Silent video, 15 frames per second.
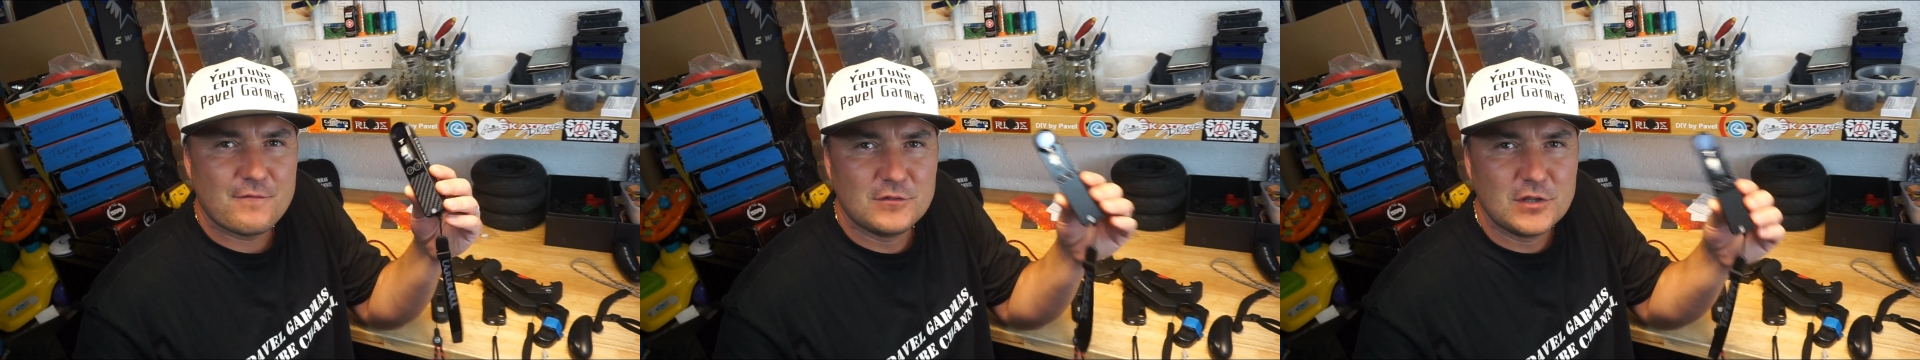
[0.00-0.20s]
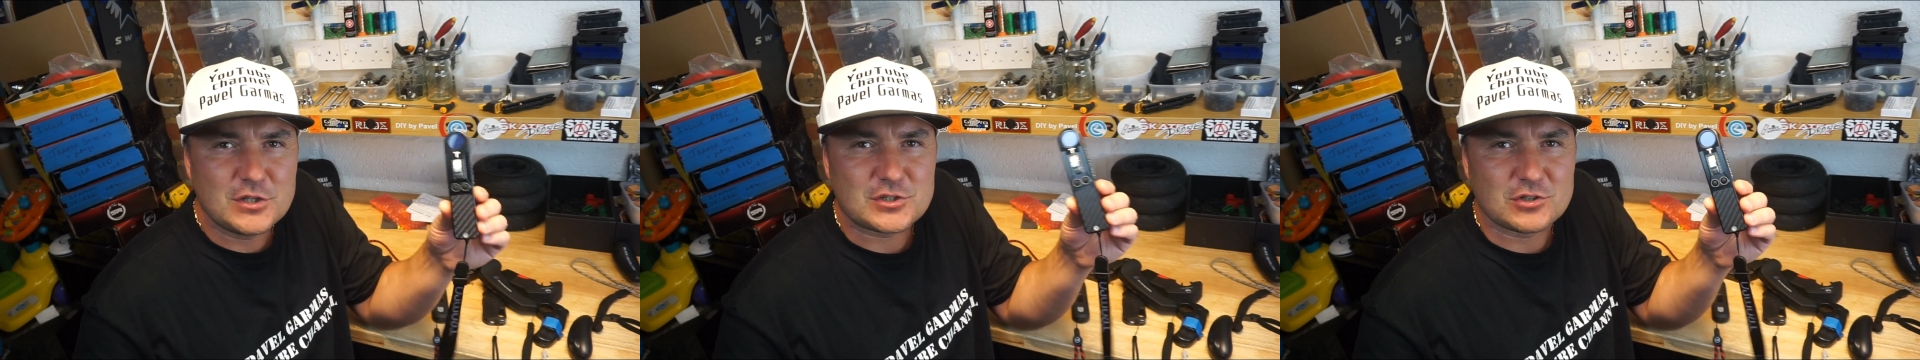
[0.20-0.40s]

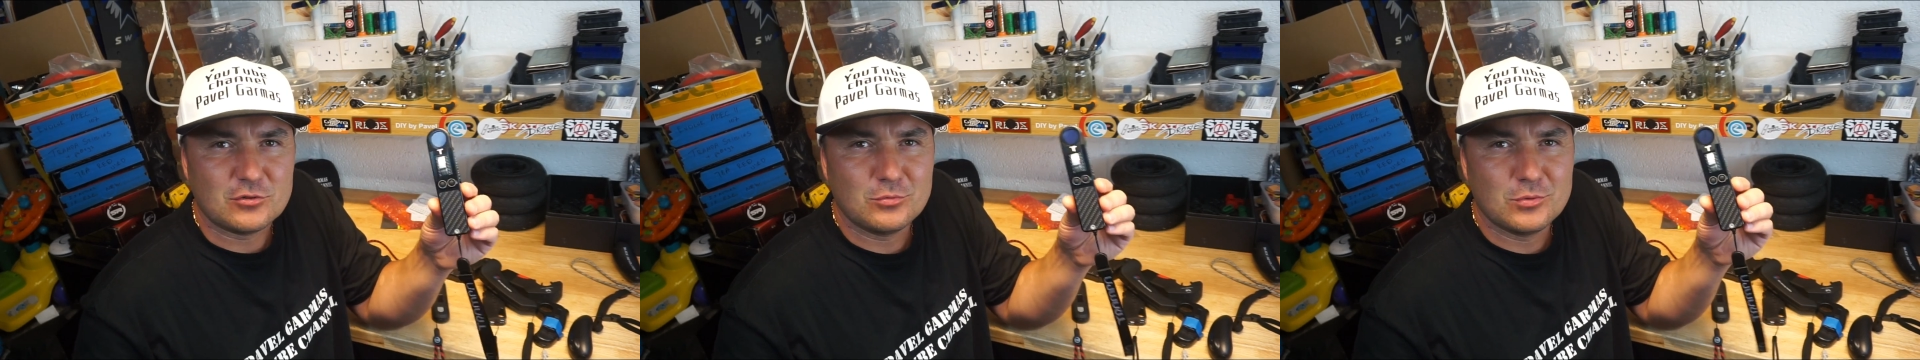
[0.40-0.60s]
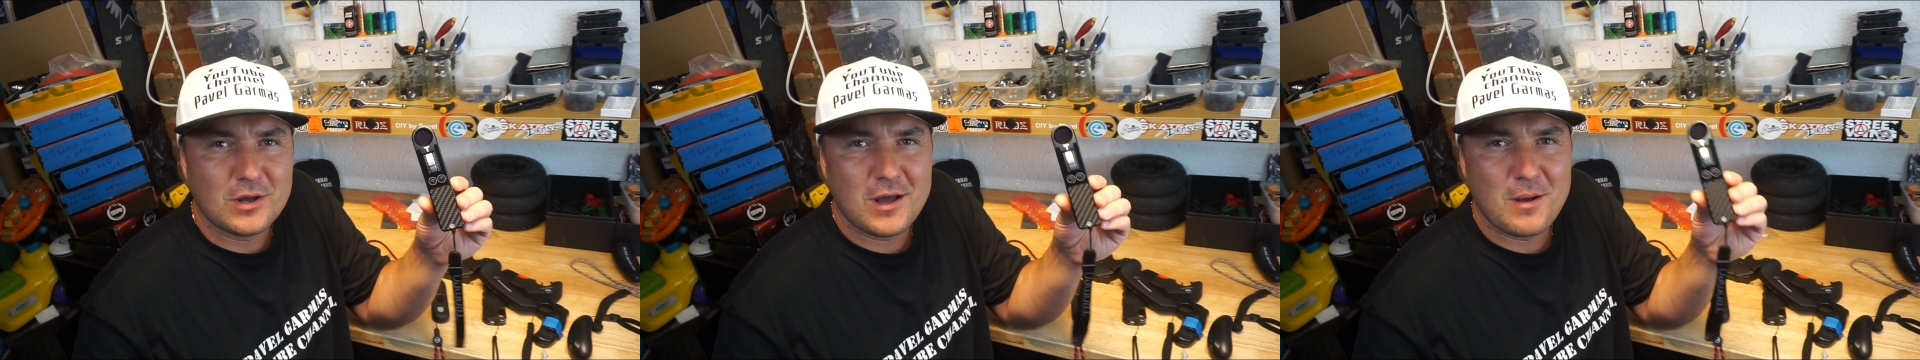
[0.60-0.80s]

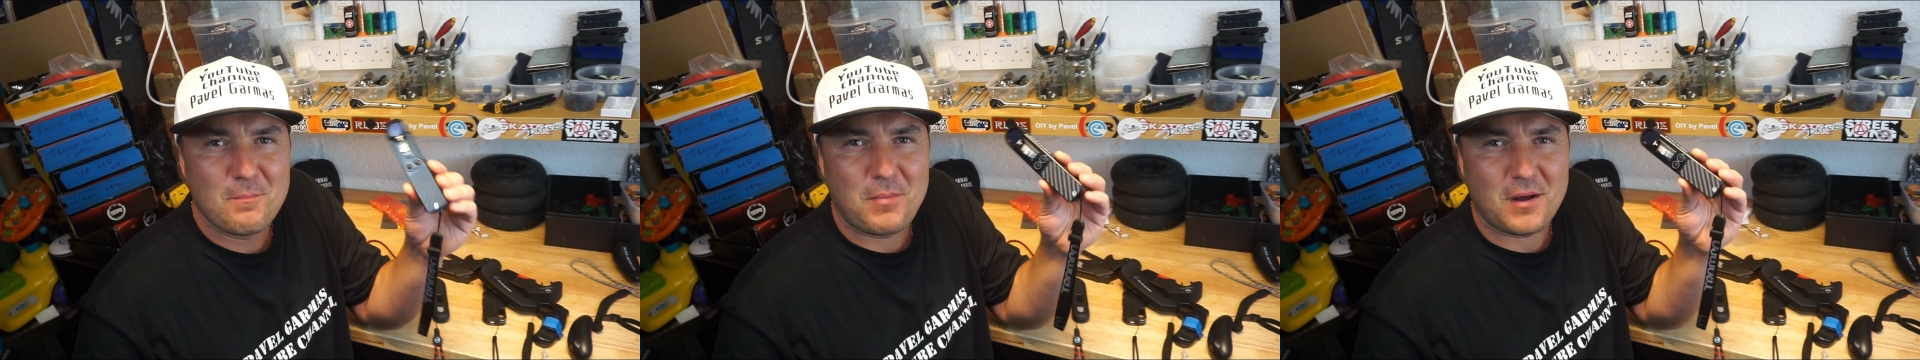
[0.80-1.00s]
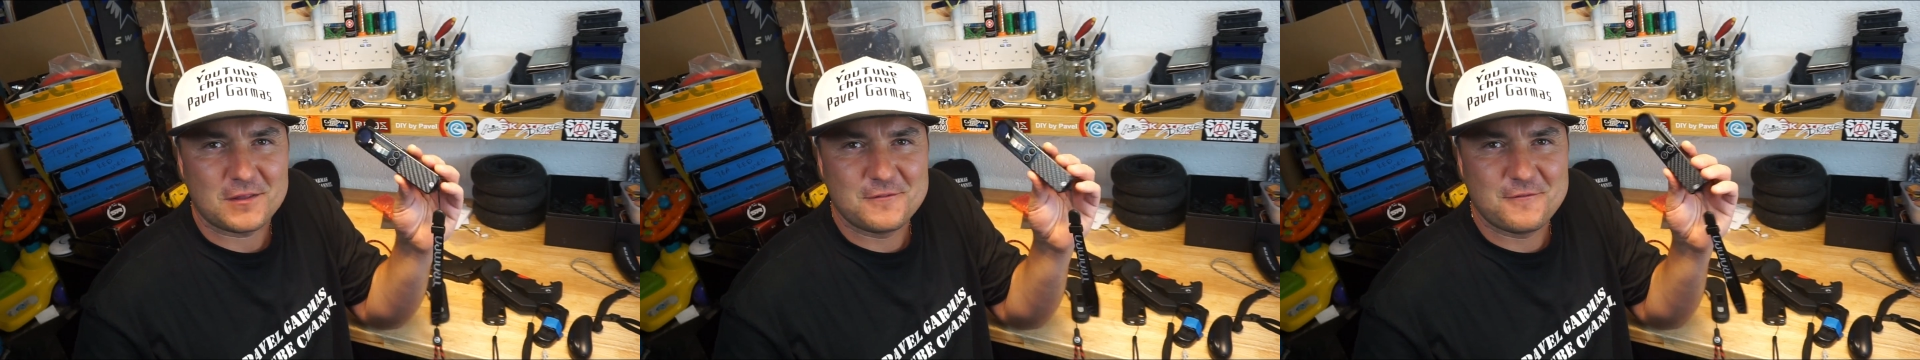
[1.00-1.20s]
little
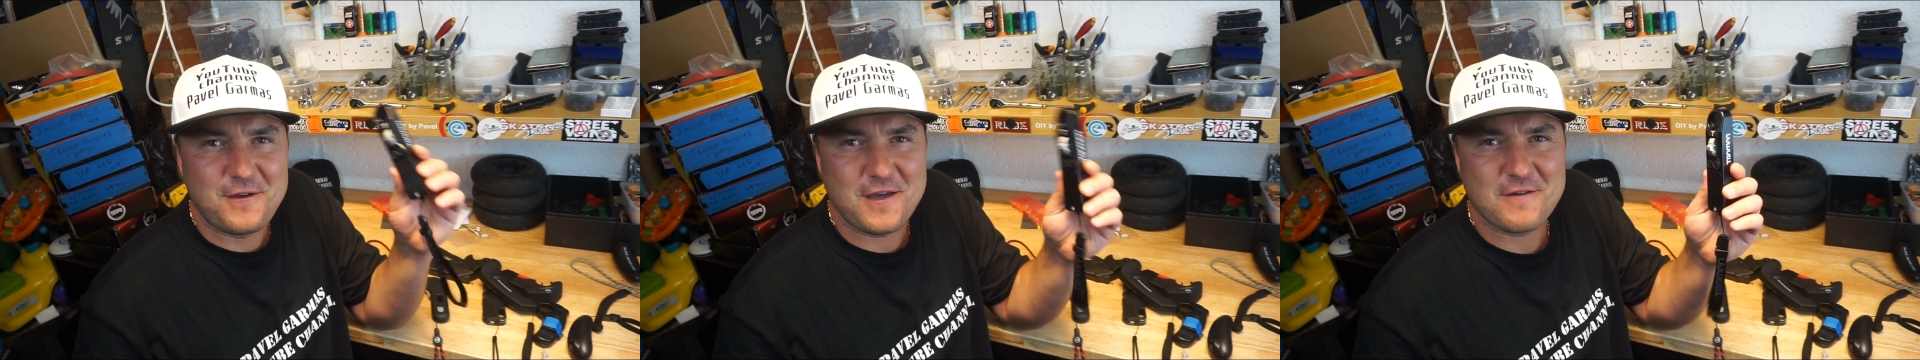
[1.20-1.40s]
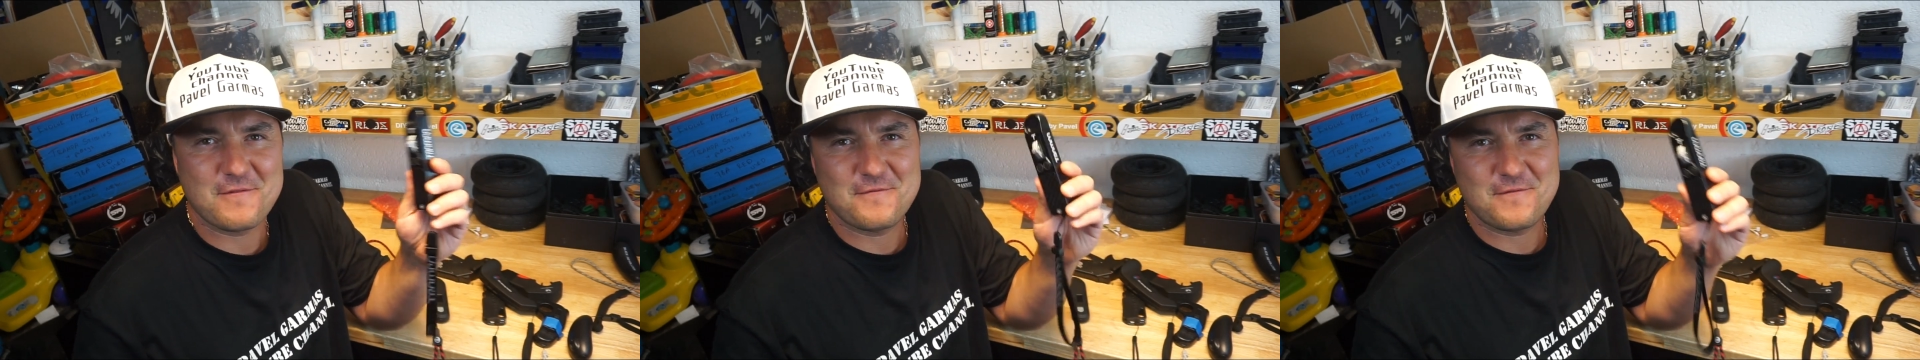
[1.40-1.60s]
but
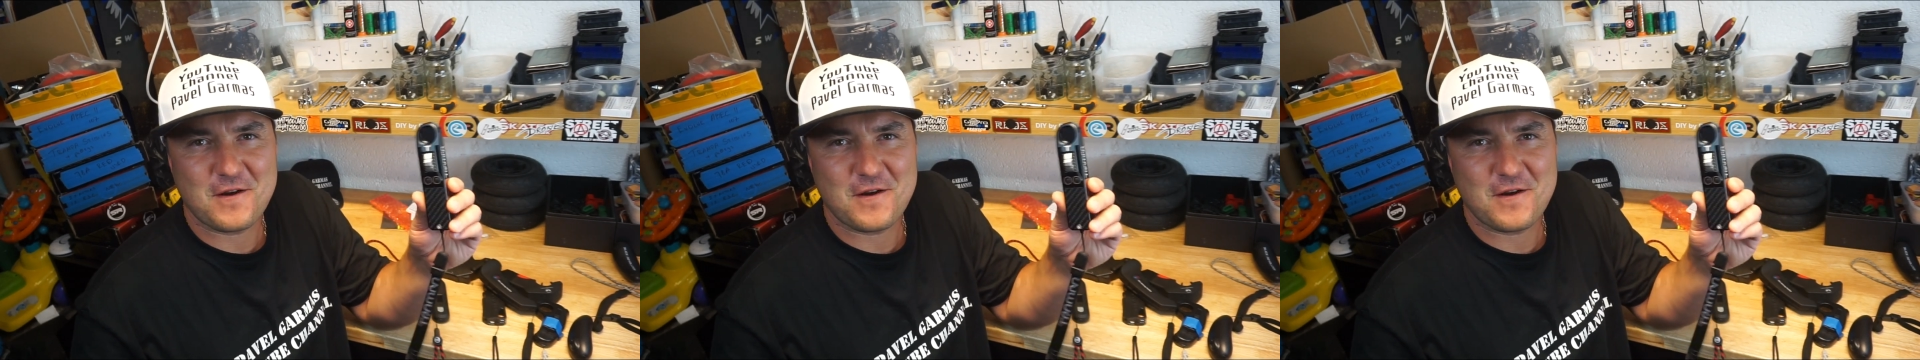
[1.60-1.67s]
very,